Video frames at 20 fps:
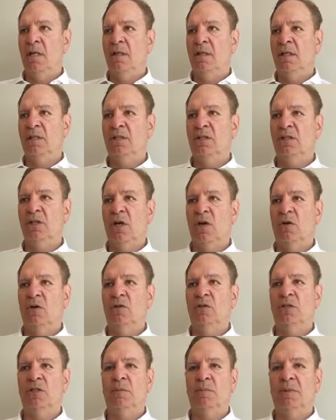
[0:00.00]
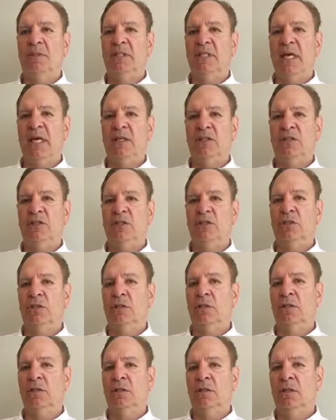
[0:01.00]
This shows the
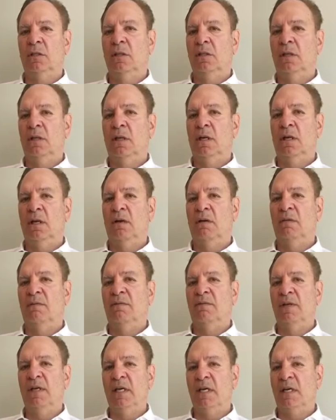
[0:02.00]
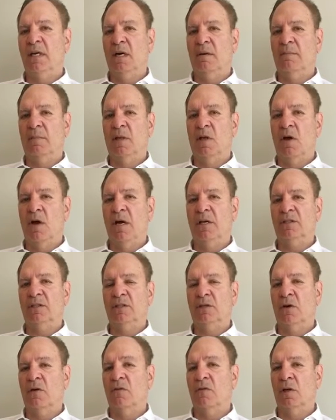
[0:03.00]
potential of income
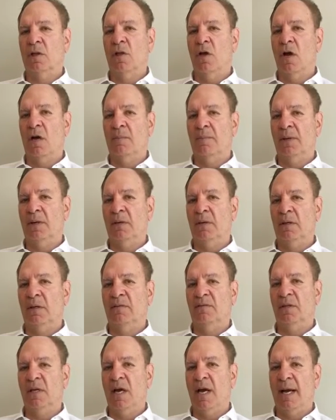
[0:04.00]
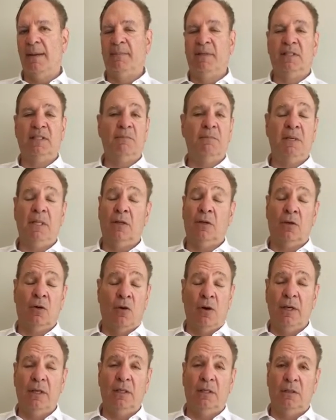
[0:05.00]
lost over a long period of time. Doesn't mean they're
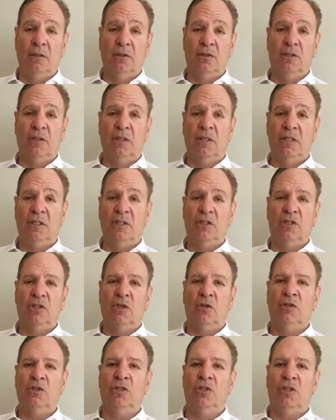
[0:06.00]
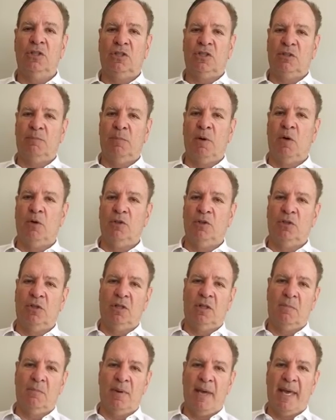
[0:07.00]
going to lose it, it just shows the exposure
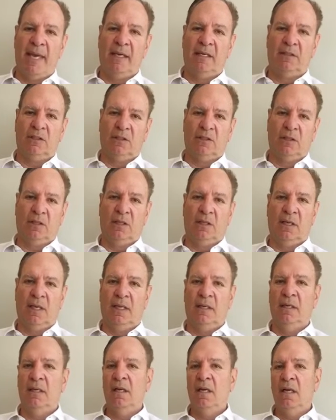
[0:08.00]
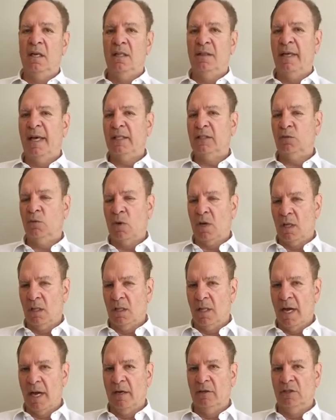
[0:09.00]
that the bank is looking at. That's a
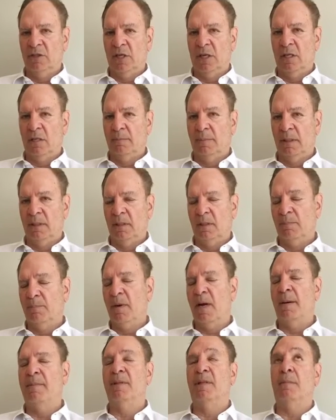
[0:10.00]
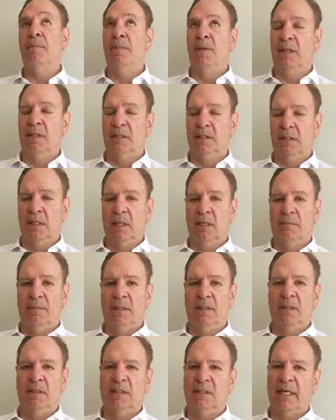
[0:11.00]
large element, probably the biggest
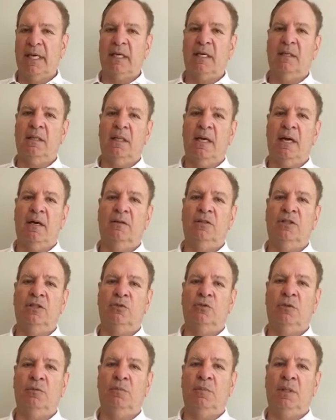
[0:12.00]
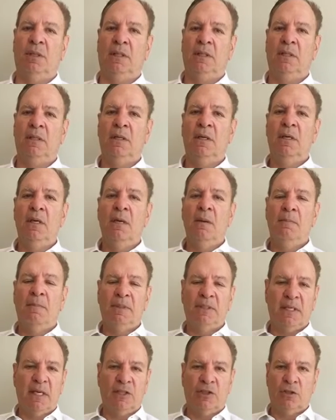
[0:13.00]
element. The second largest would be
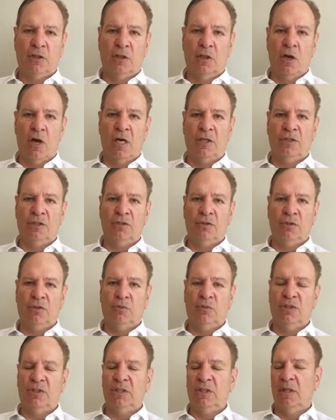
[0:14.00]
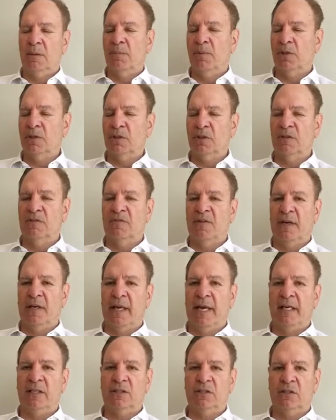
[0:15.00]
potential lawsuits, which in the personal
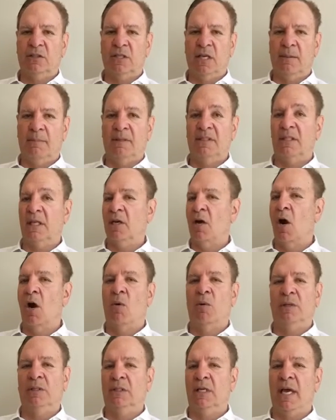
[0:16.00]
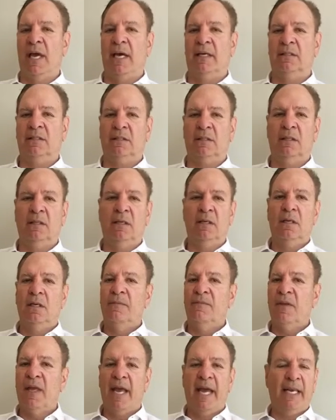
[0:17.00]
financial statements they always ask.
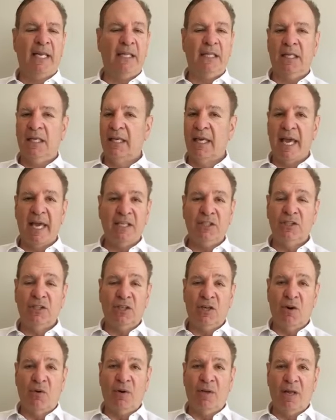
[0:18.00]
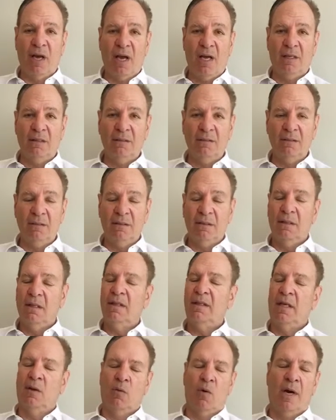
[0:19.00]
Any litigation going on?
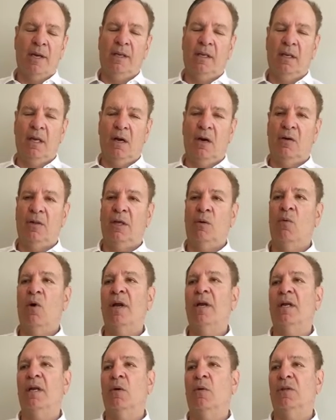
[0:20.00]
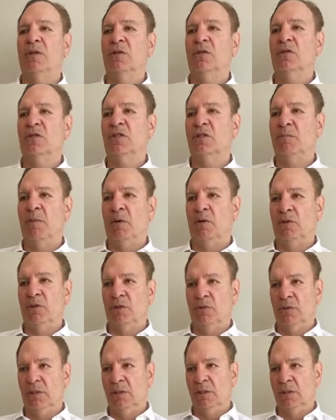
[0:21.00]
They want to know. They want to know what their
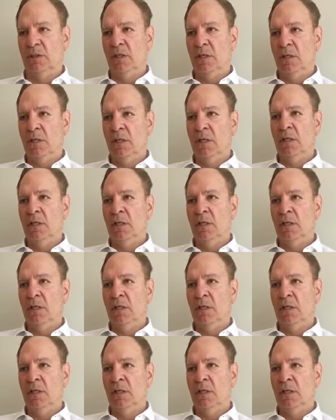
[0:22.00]
exposure is.